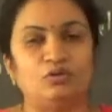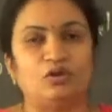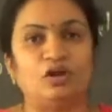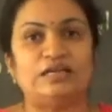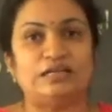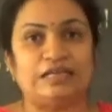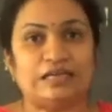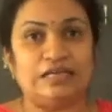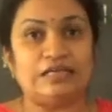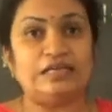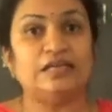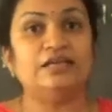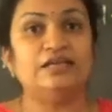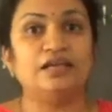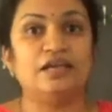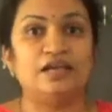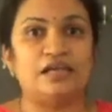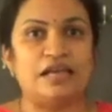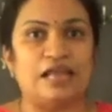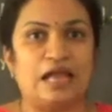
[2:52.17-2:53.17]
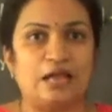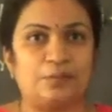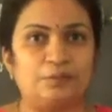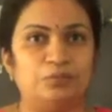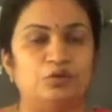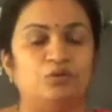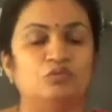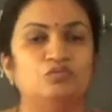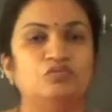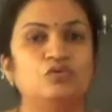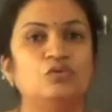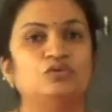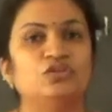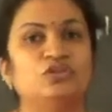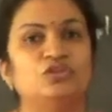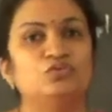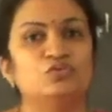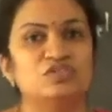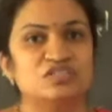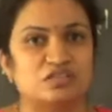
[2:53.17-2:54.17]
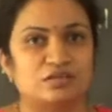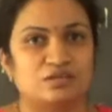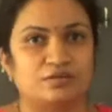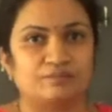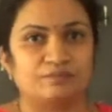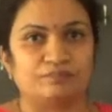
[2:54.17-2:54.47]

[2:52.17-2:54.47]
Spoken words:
a dedicated lab for the user,